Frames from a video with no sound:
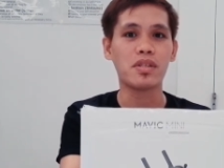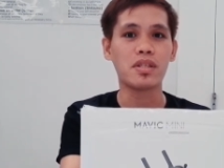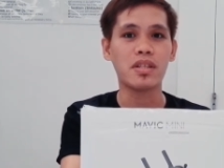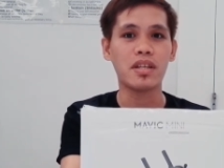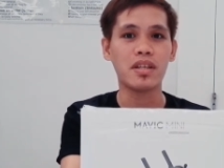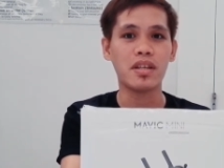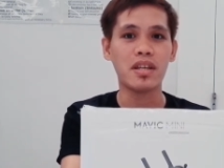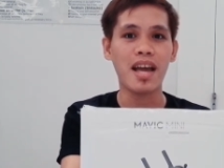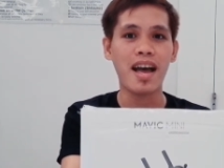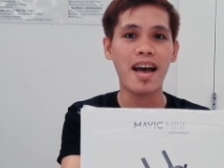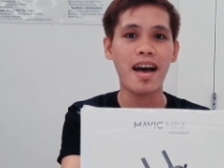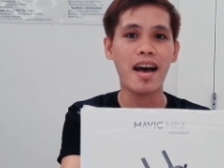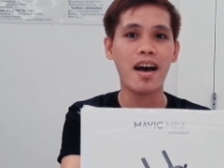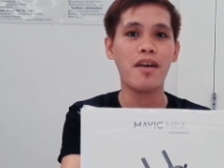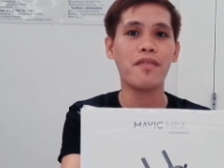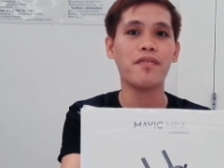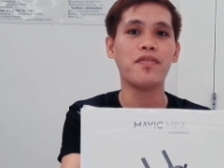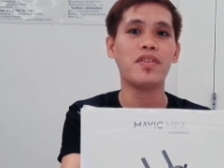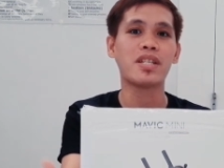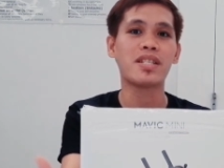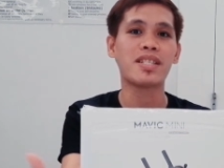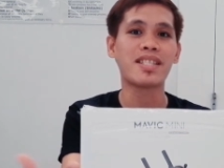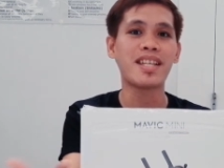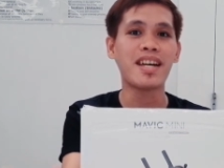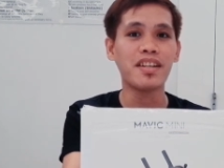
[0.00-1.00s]
They have
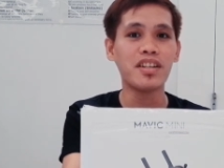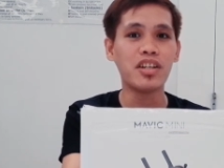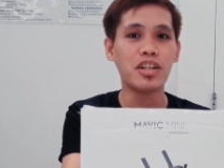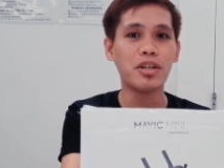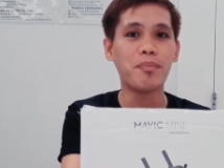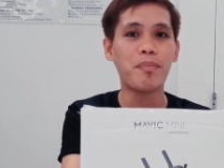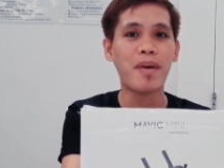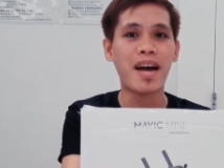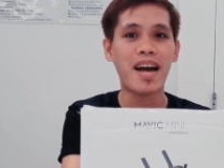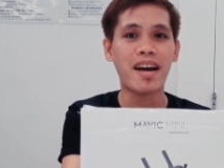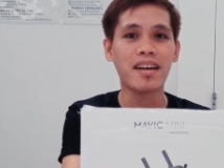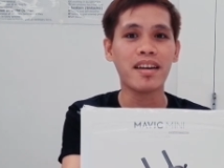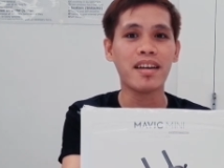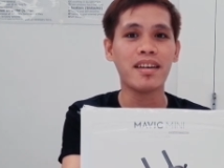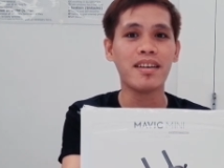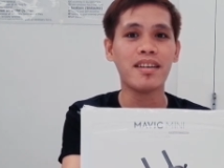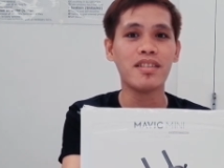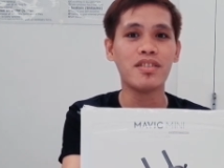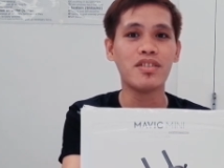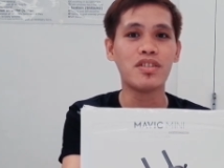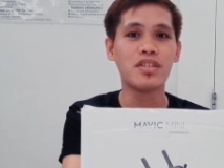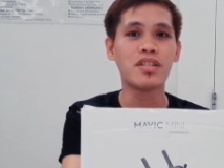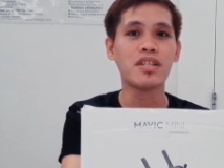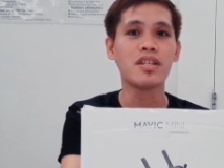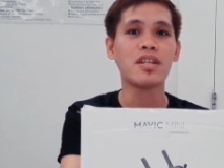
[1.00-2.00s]
the standard
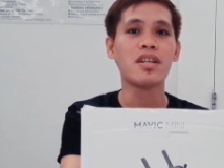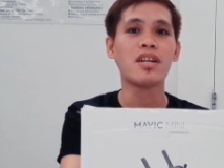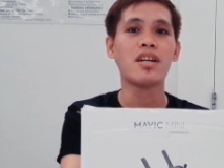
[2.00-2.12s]
package,